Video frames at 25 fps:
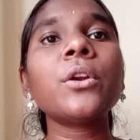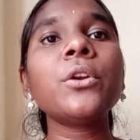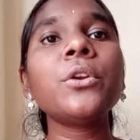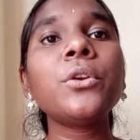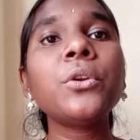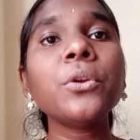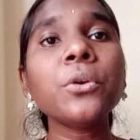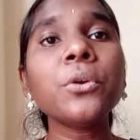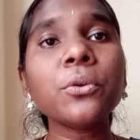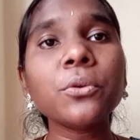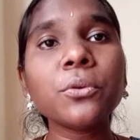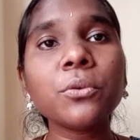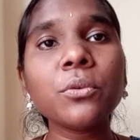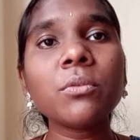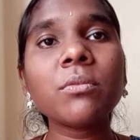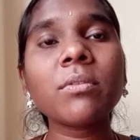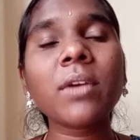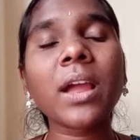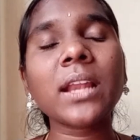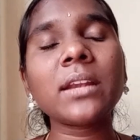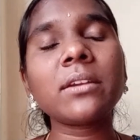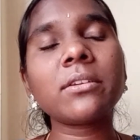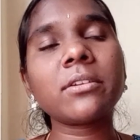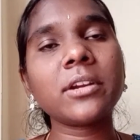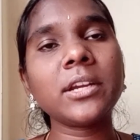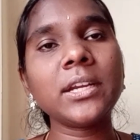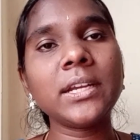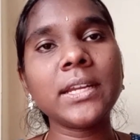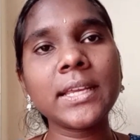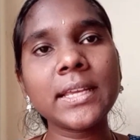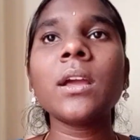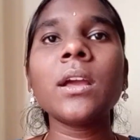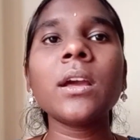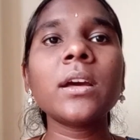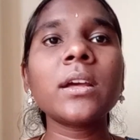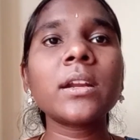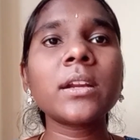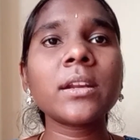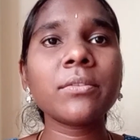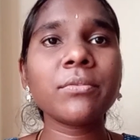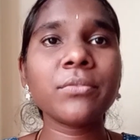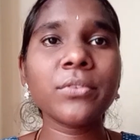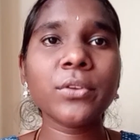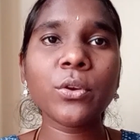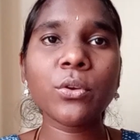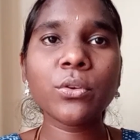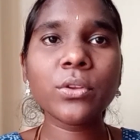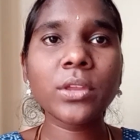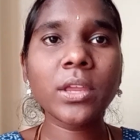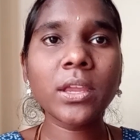do while reading is
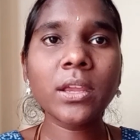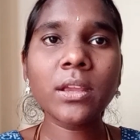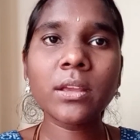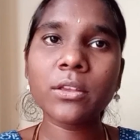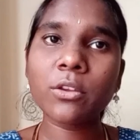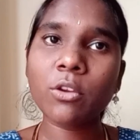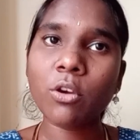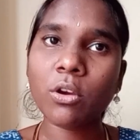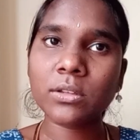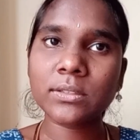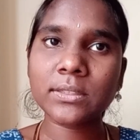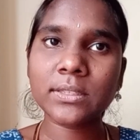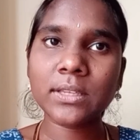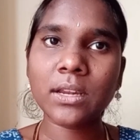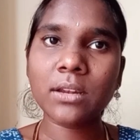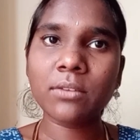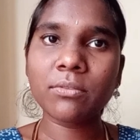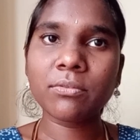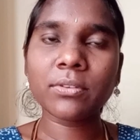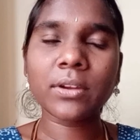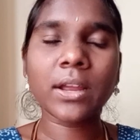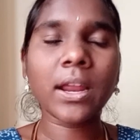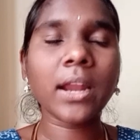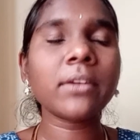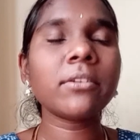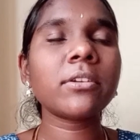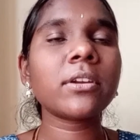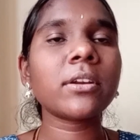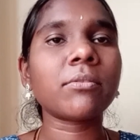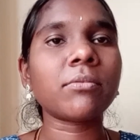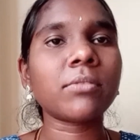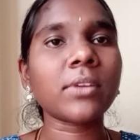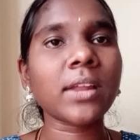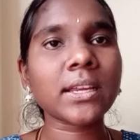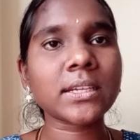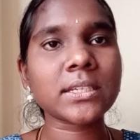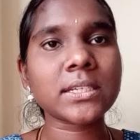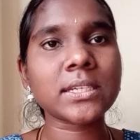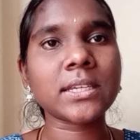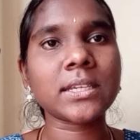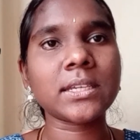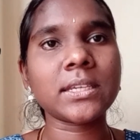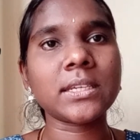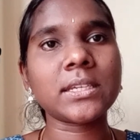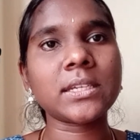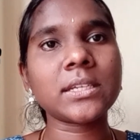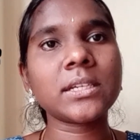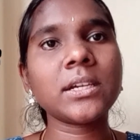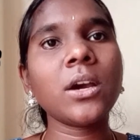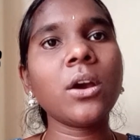reviewing yourself and reflecting
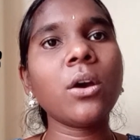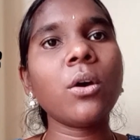it.